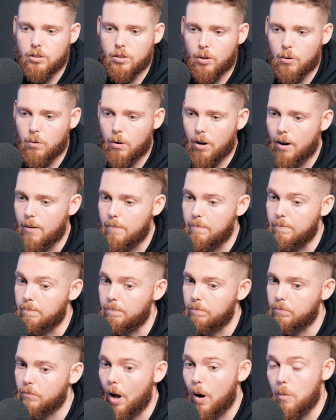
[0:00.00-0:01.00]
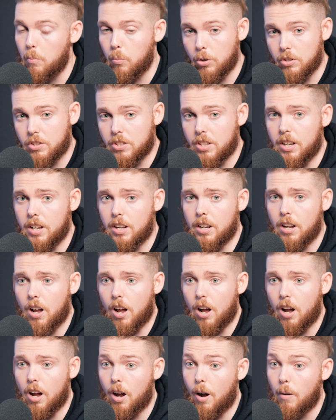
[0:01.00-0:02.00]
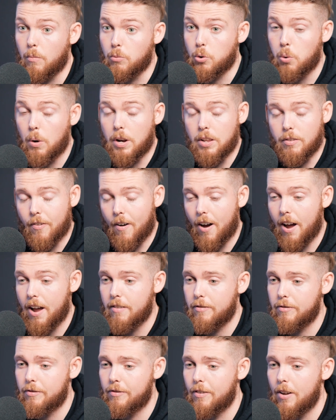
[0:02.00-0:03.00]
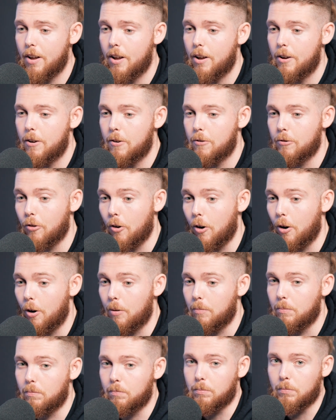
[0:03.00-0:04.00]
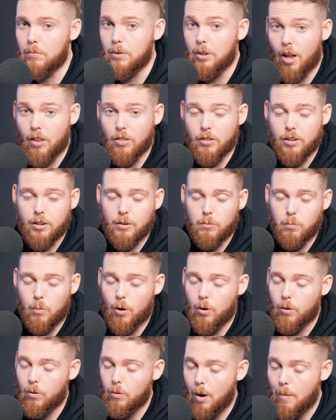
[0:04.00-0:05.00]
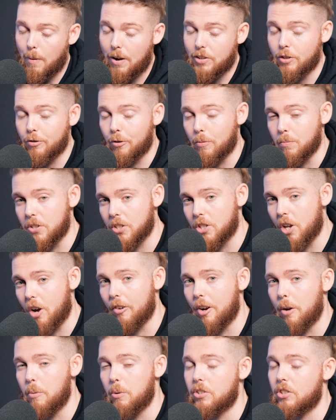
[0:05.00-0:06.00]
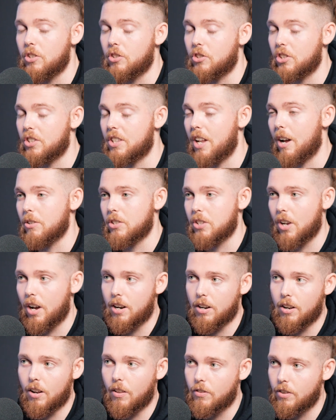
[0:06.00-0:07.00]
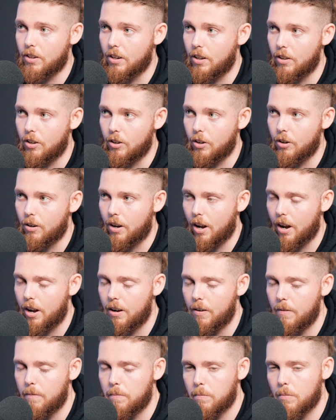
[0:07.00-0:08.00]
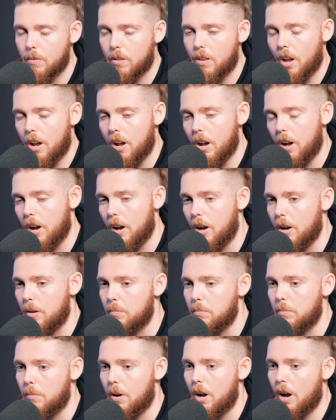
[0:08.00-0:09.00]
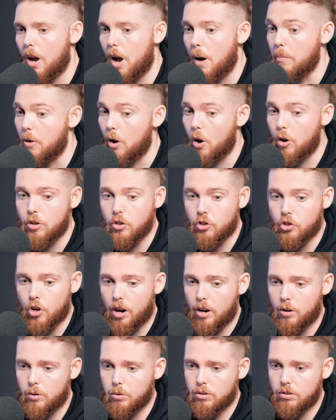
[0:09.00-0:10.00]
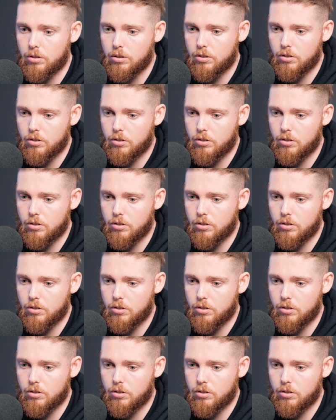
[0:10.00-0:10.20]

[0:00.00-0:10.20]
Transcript: so I'm Woodzy. I'm 25, from London. Well, I'm actually from Surrey, which is just outside of London in the UK. I'm an only child,